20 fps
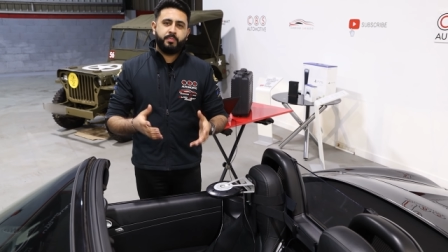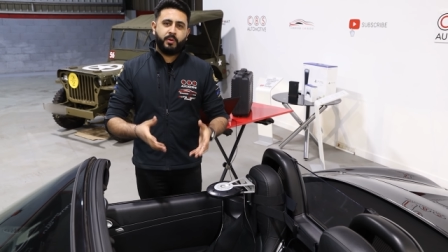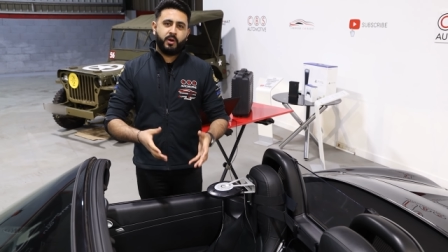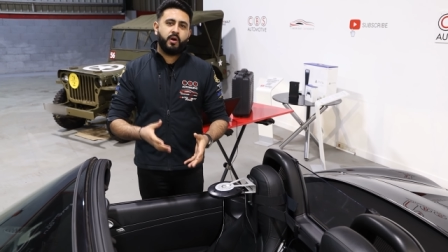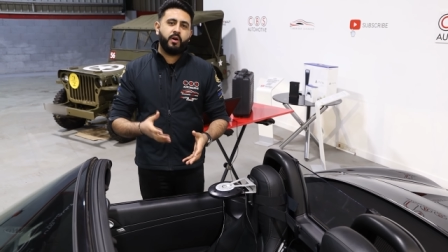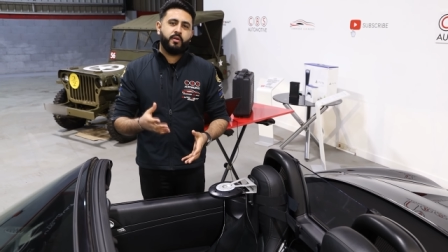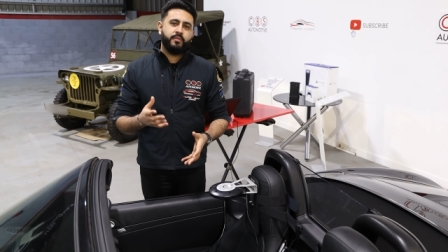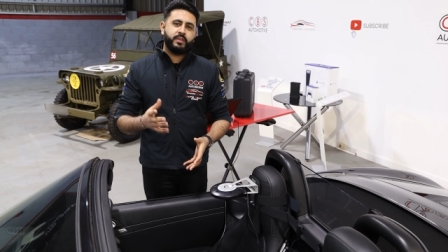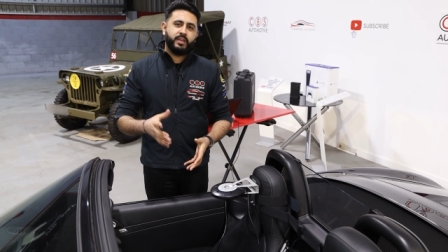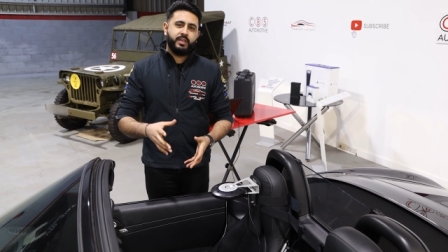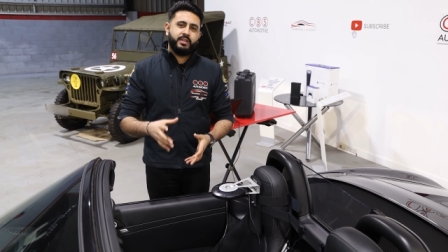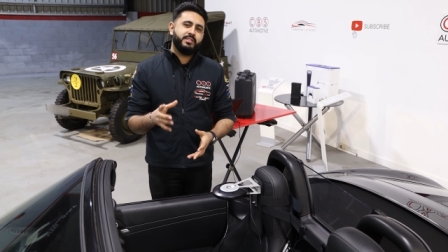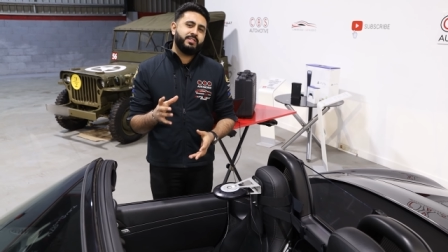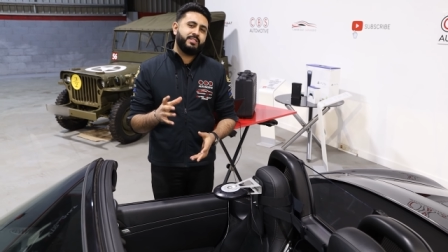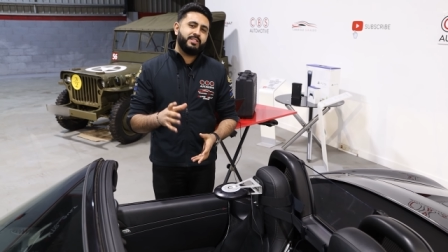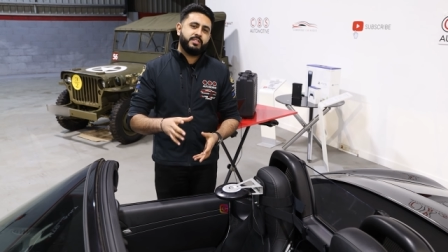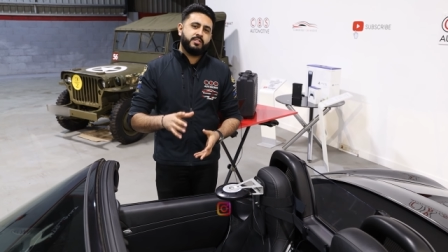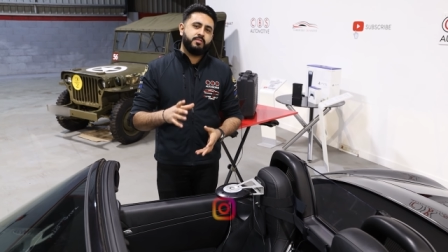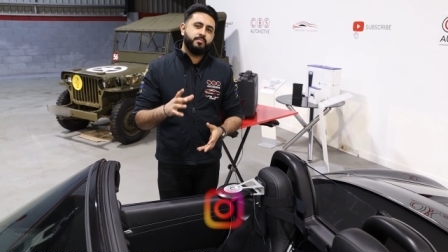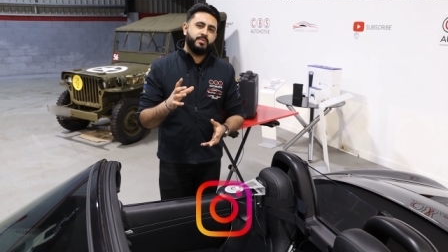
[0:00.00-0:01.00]
part of getting a
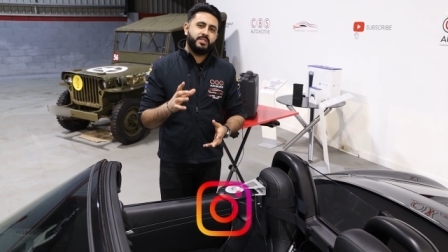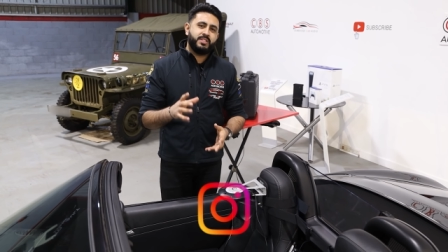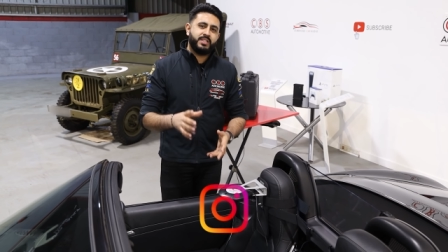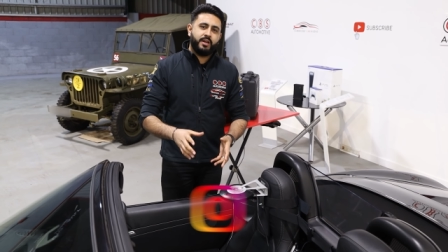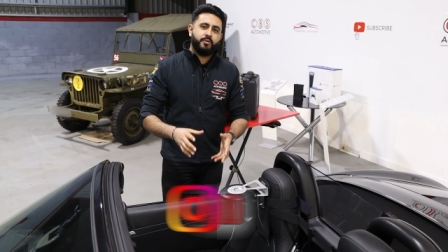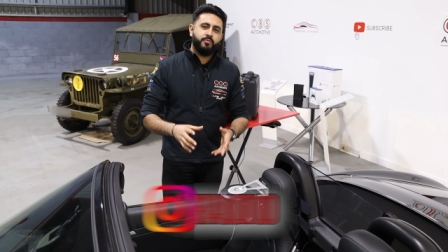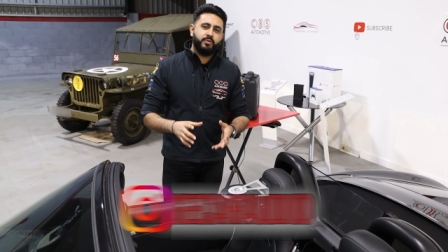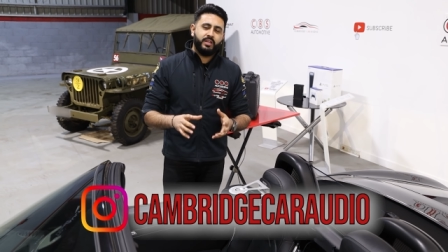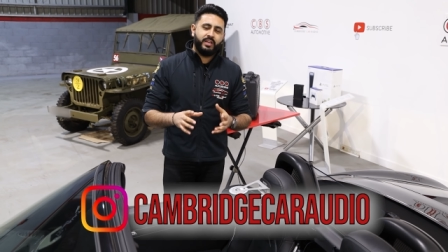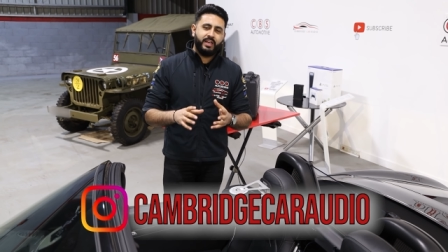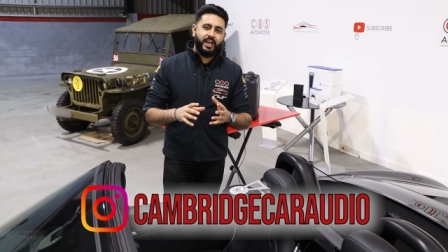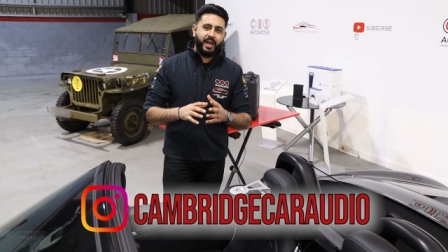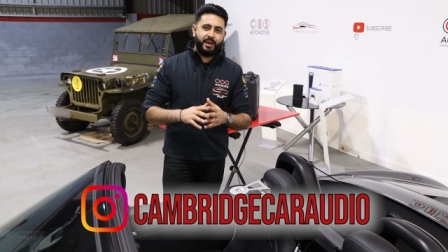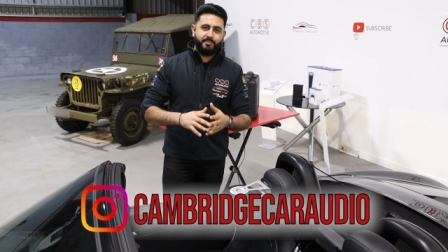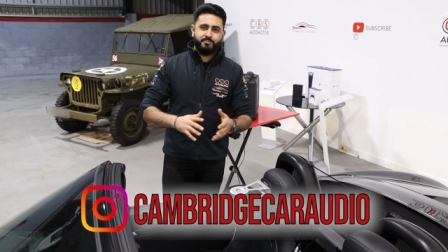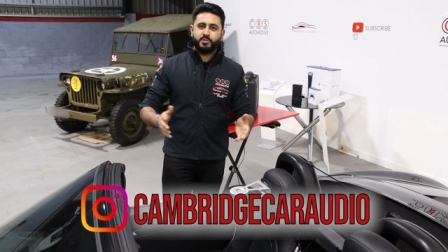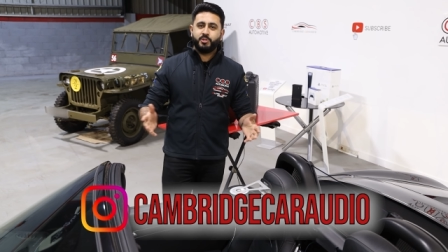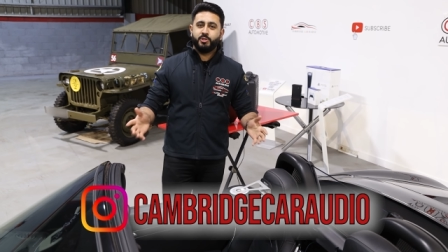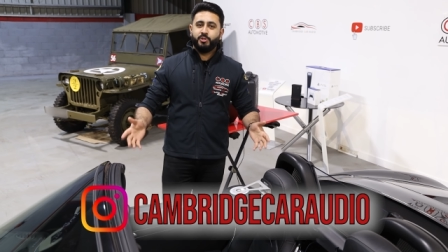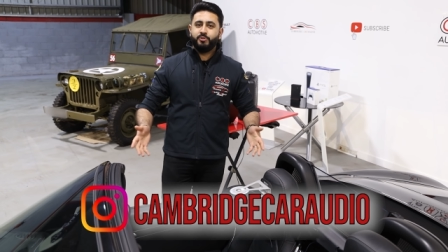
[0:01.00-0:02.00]
system sounding
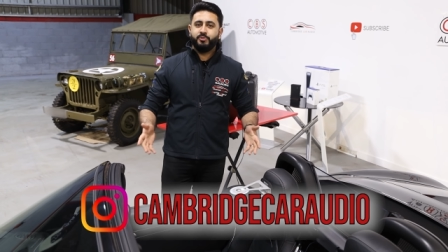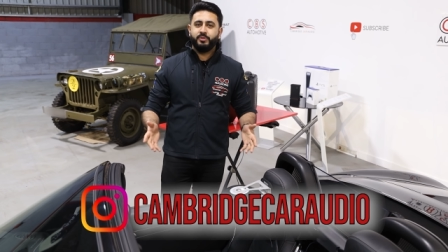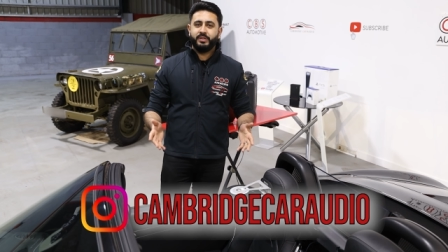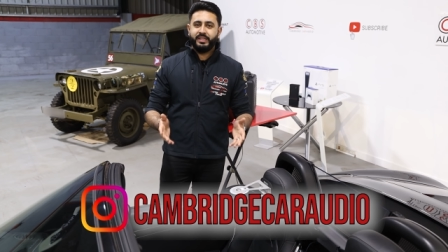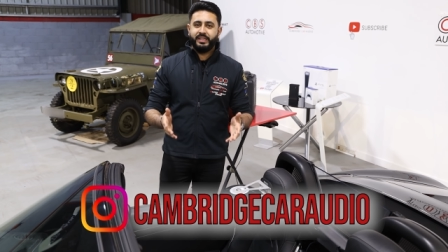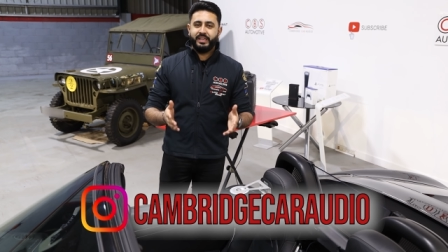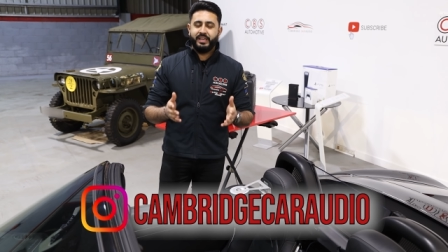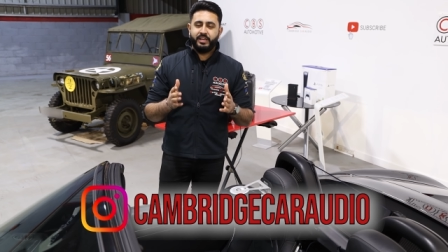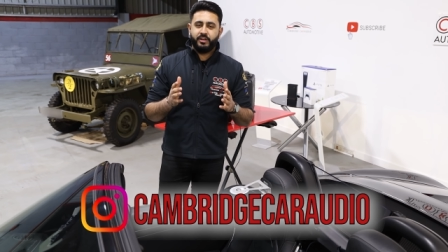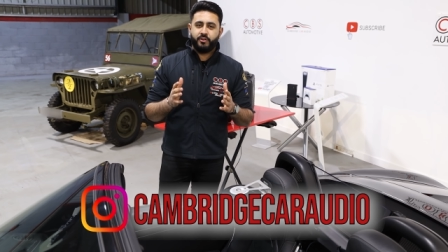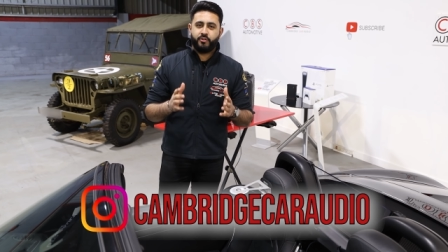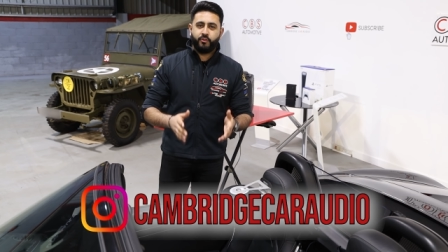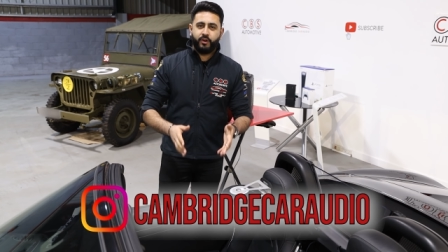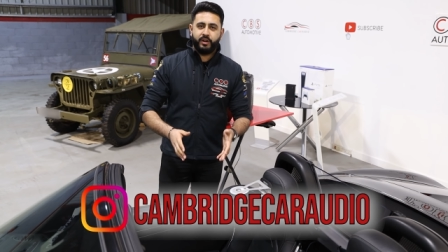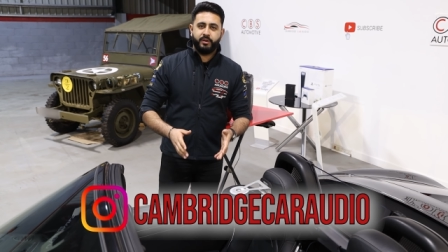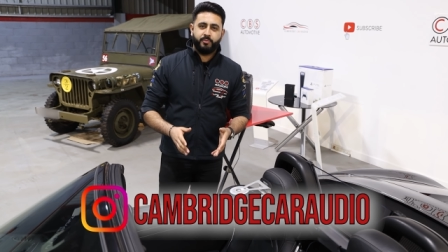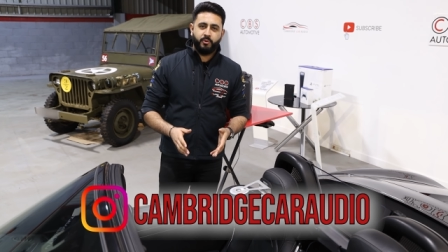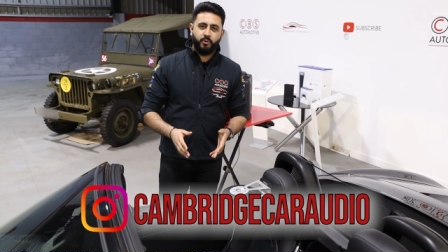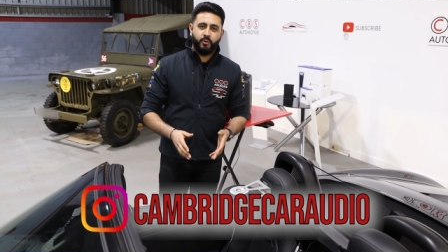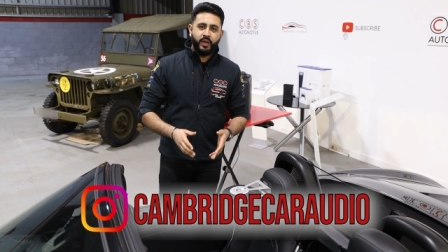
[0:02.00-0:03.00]
absolutely
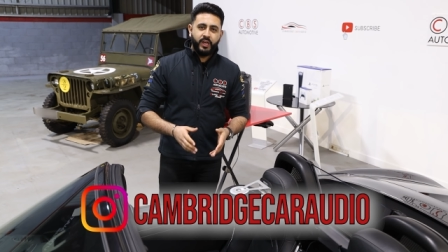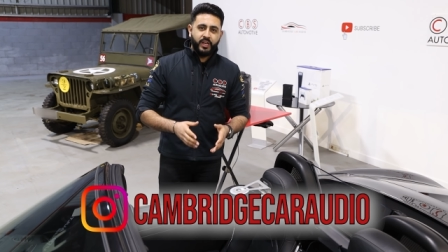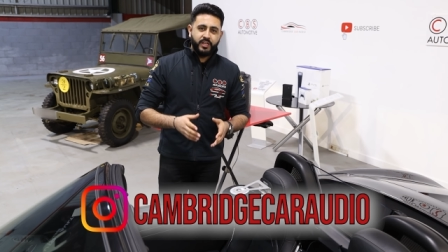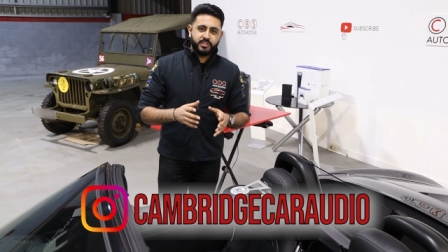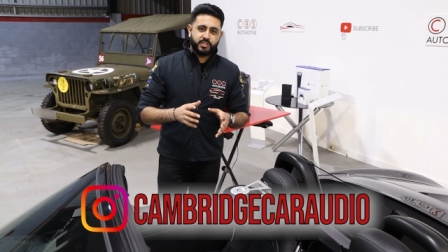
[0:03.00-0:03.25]
incredible.